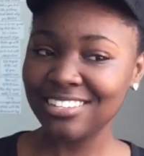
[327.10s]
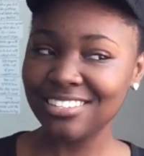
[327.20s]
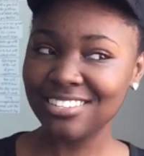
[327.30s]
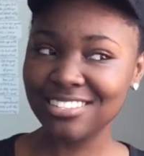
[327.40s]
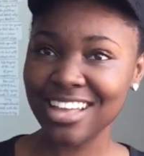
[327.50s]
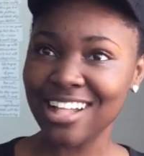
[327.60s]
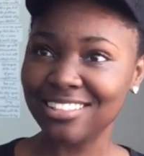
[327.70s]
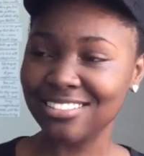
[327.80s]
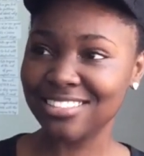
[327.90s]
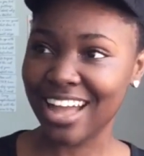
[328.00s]

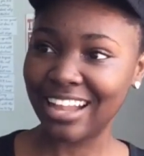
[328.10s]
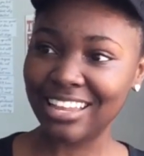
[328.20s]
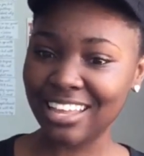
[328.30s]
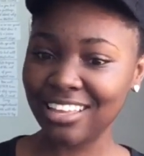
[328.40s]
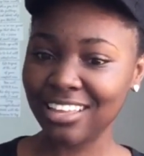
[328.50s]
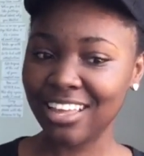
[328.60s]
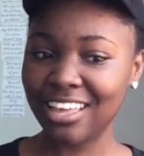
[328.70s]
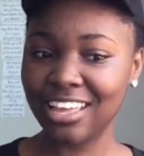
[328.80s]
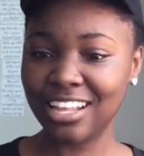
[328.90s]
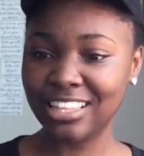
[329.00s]
start studying
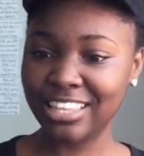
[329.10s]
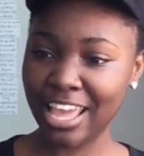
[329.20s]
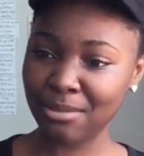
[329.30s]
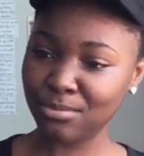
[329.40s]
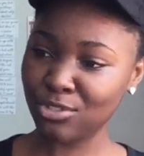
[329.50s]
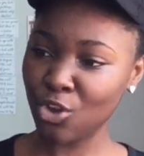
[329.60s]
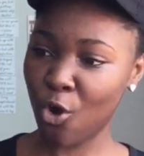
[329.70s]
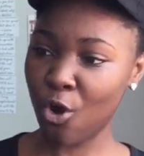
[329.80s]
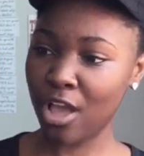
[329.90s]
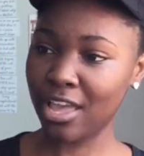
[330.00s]
in terms
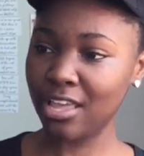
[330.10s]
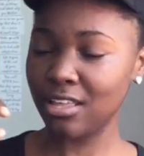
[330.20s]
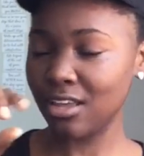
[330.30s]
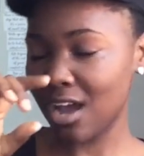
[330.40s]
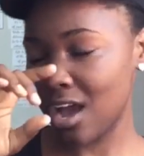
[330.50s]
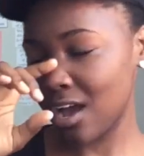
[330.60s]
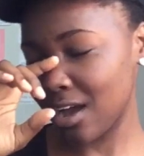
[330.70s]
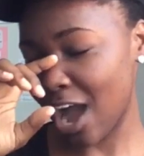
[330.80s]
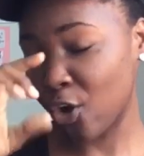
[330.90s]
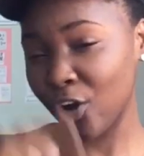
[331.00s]

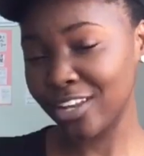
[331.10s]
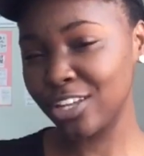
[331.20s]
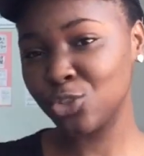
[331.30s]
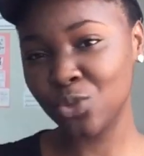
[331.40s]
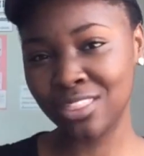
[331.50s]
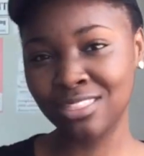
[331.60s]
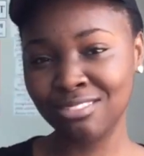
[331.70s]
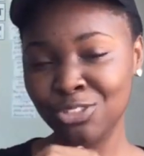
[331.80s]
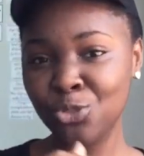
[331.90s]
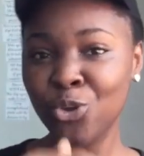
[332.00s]
according to
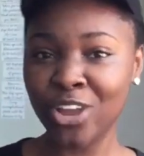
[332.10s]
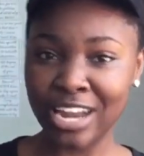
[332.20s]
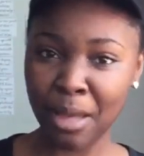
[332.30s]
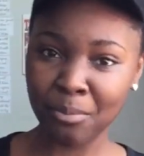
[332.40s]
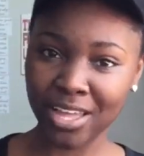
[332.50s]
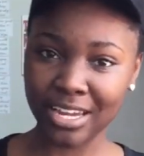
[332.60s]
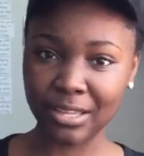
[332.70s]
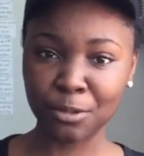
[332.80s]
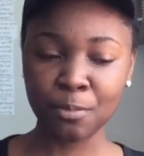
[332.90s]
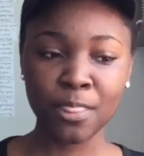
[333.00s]
your
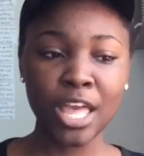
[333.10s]
numbering.